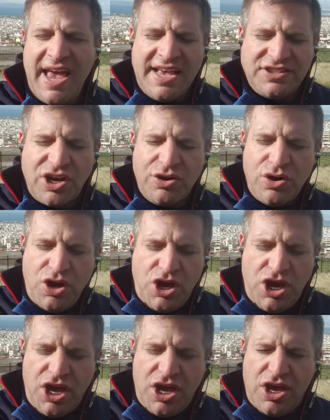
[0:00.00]
So
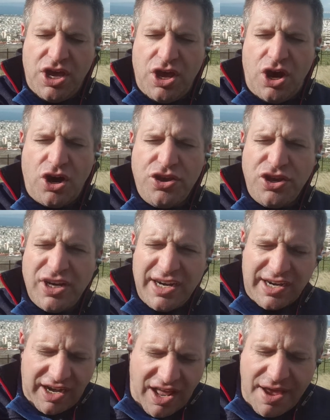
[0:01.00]
are you going
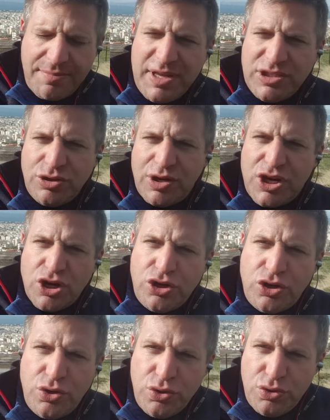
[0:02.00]
to climb into a
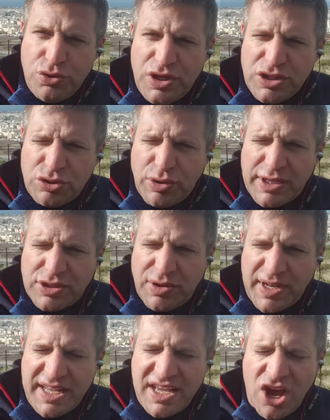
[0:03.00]
cocoon in
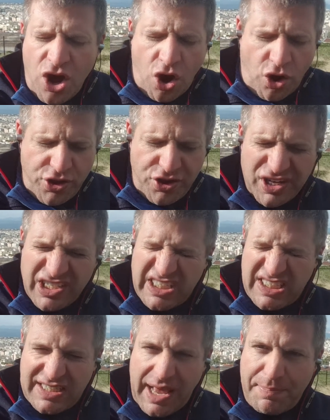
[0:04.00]
2020 or are you going to
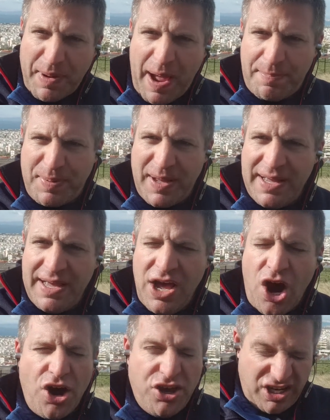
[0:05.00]
step up
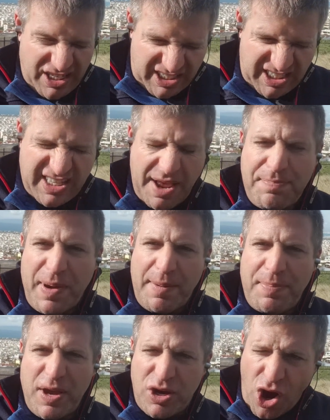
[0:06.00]
are you going to step
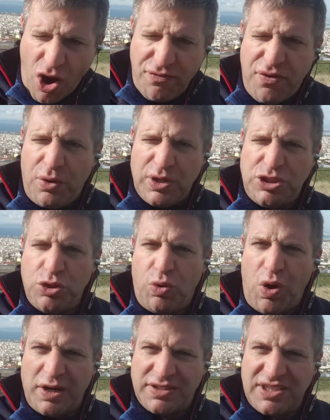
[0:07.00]
up and go for what you
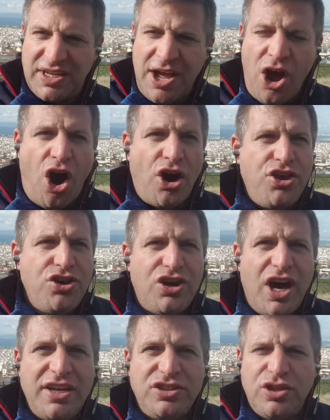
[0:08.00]
want are you
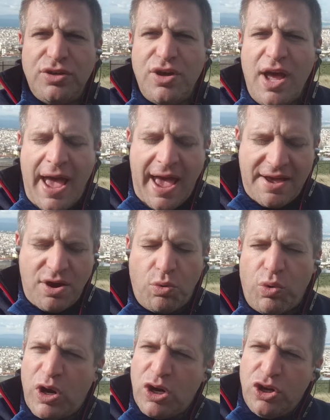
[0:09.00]
going to
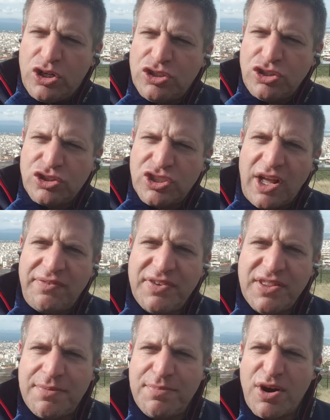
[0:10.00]
what, look at yourself
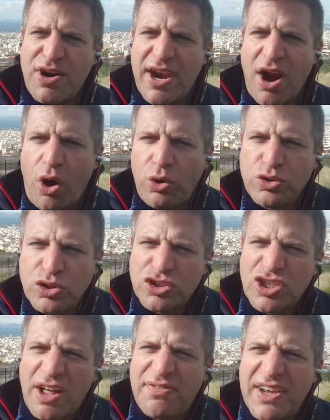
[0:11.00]
in the mirror and hold
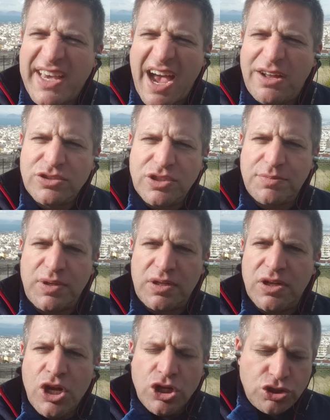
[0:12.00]
yourself
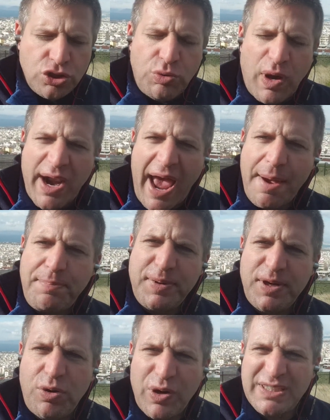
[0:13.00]
accountable to what
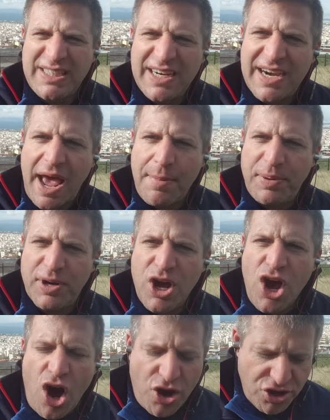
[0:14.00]
happened and what didn't happen
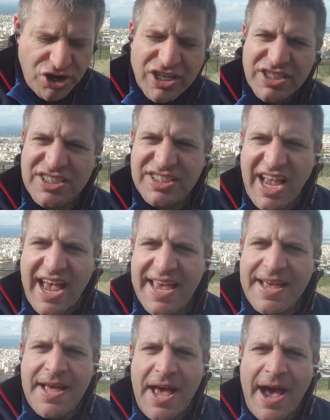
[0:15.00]
are you going to say
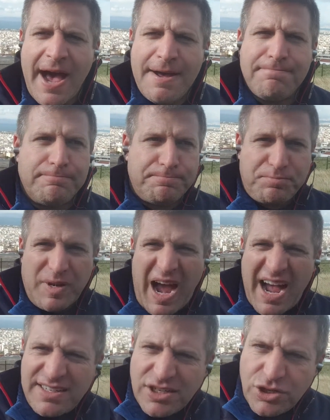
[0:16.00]
um,
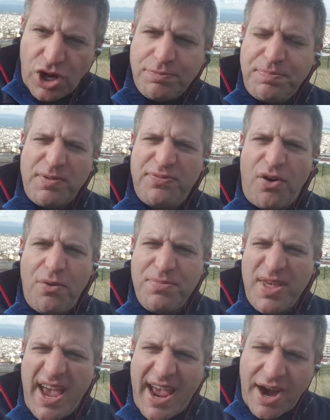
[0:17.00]
i did not perform
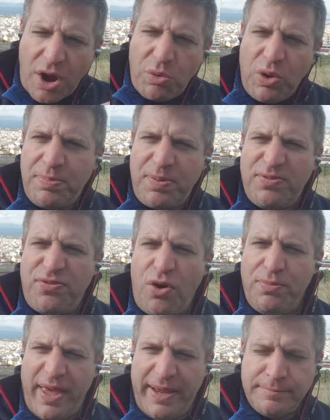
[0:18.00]
there and i will
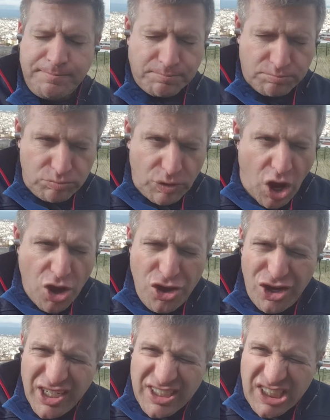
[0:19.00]
perform there are you
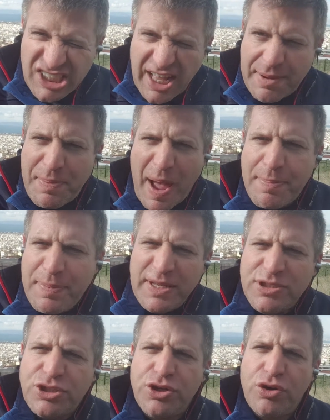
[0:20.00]
going to step up
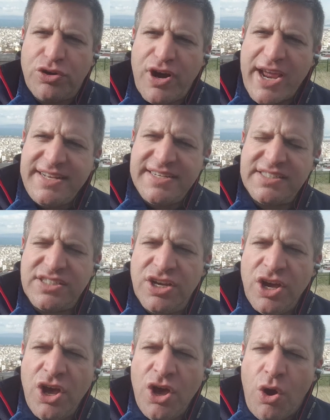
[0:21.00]
into your greatness
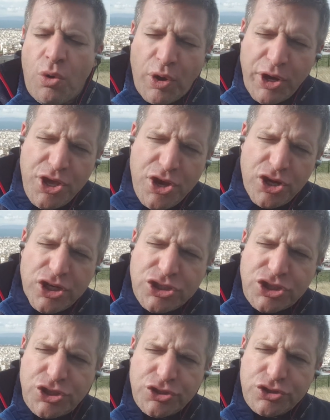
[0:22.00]
what are you going to
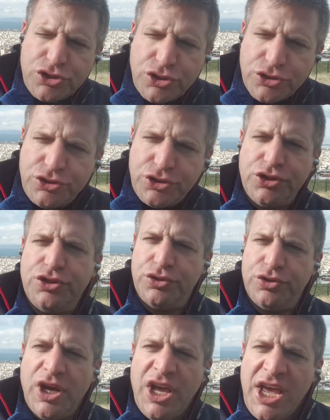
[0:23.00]
choose to
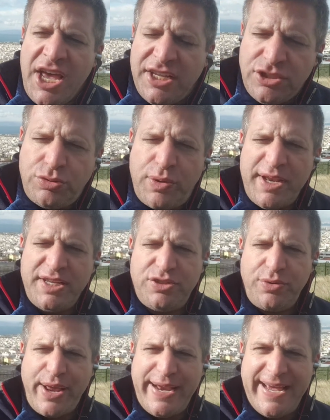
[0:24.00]
do in
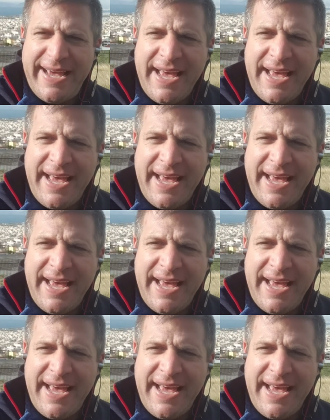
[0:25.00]
2020